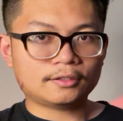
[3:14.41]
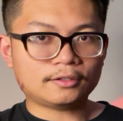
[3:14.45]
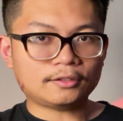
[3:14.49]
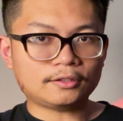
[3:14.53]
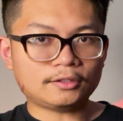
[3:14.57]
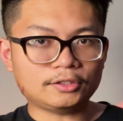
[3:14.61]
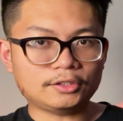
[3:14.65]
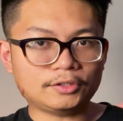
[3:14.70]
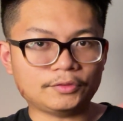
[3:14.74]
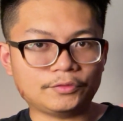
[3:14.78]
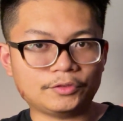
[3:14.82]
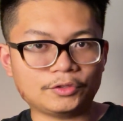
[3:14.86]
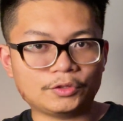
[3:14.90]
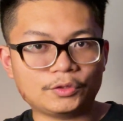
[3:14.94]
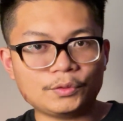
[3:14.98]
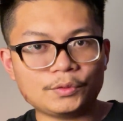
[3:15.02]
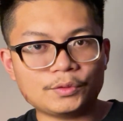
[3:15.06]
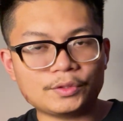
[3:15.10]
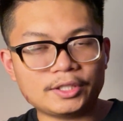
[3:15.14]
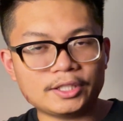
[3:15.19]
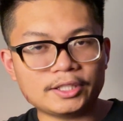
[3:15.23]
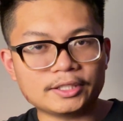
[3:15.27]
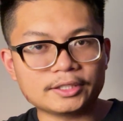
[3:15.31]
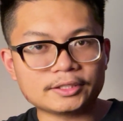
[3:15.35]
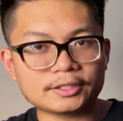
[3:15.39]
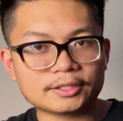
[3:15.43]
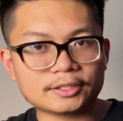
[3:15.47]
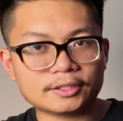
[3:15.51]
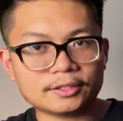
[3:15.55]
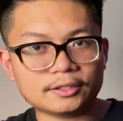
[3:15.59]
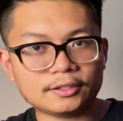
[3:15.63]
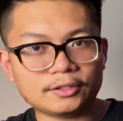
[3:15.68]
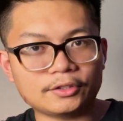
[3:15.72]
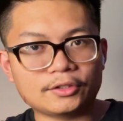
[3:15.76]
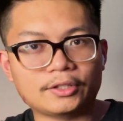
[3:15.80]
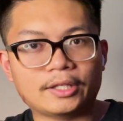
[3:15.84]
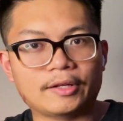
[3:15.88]
Because if you do this,
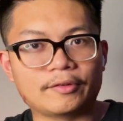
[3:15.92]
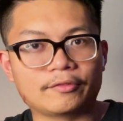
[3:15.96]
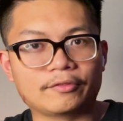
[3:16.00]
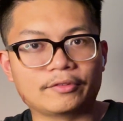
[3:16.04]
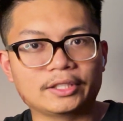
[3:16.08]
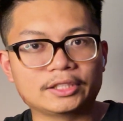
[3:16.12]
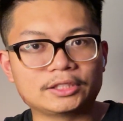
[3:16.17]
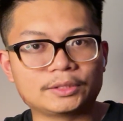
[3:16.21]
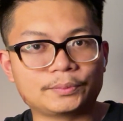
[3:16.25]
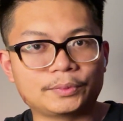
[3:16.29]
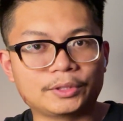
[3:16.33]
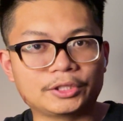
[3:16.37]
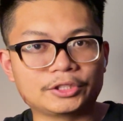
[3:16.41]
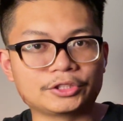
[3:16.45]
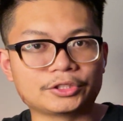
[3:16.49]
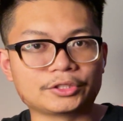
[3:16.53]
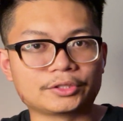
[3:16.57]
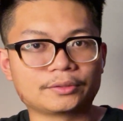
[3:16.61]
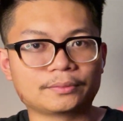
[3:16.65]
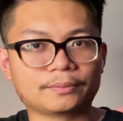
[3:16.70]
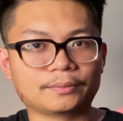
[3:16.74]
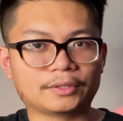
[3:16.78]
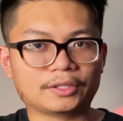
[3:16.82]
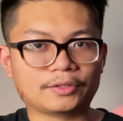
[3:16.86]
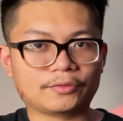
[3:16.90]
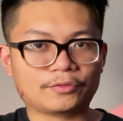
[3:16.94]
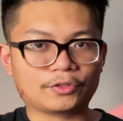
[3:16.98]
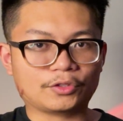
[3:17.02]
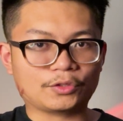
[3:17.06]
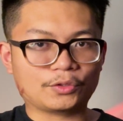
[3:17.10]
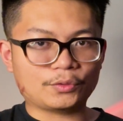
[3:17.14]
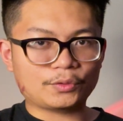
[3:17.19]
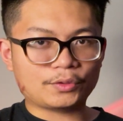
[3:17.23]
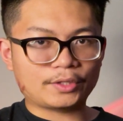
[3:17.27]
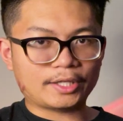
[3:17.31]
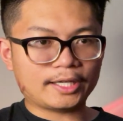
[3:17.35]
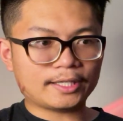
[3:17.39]
you'll have less pressure. But if you
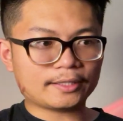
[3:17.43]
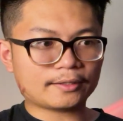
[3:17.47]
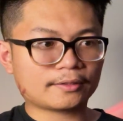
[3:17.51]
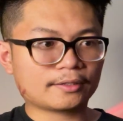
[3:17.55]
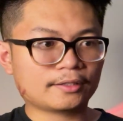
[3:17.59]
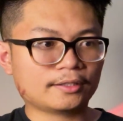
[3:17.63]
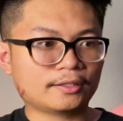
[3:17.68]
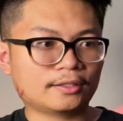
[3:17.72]
do that,